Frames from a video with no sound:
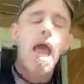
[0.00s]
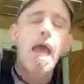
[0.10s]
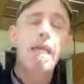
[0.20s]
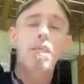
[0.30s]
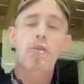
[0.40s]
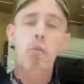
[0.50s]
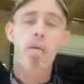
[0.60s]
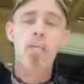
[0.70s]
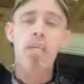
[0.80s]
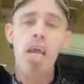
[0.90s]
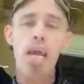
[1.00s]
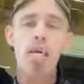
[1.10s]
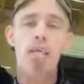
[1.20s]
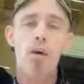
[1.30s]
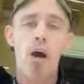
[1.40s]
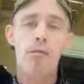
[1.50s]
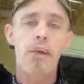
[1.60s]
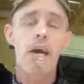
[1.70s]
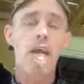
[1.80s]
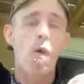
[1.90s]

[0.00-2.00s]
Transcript: and it switched hands off and on.